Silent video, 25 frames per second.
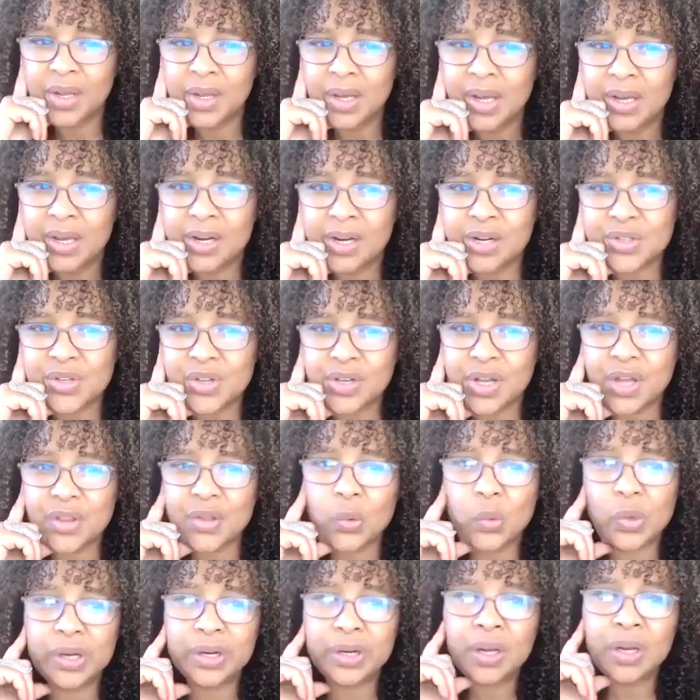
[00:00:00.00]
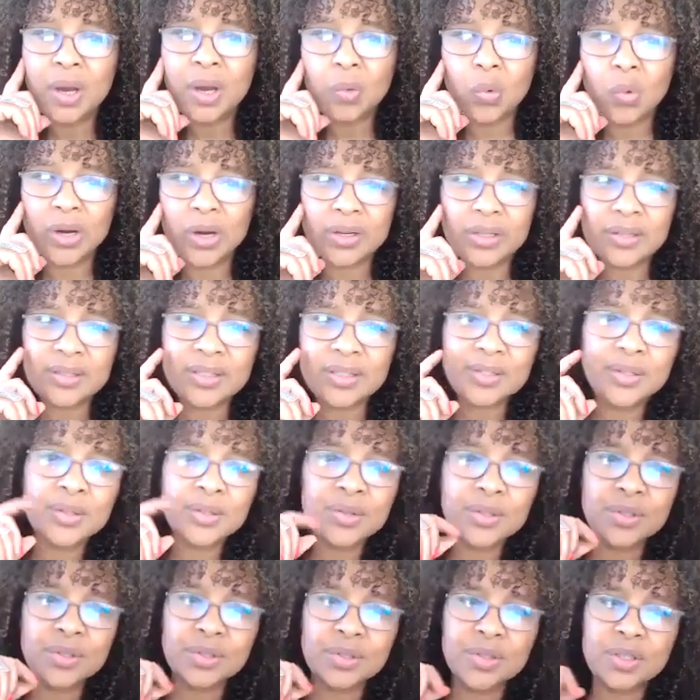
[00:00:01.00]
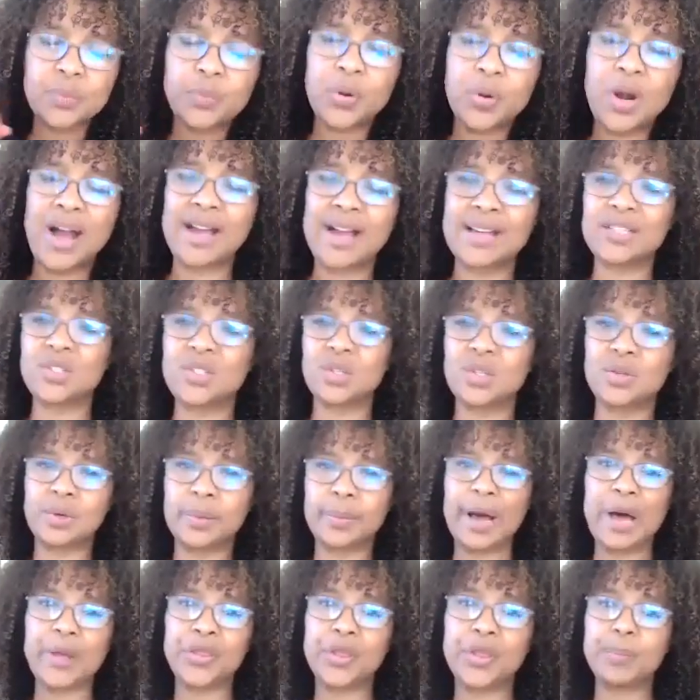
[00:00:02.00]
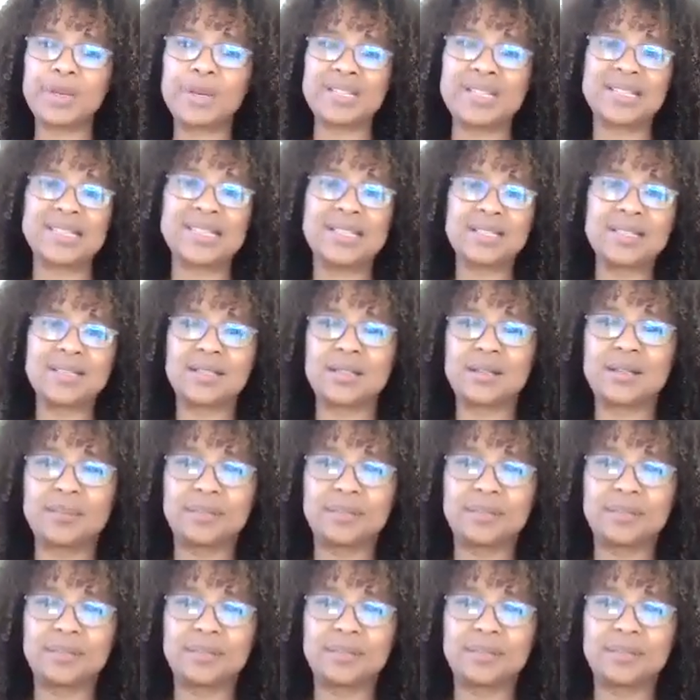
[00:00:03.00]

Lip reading: Here's another one. What continues to surprise you about the business?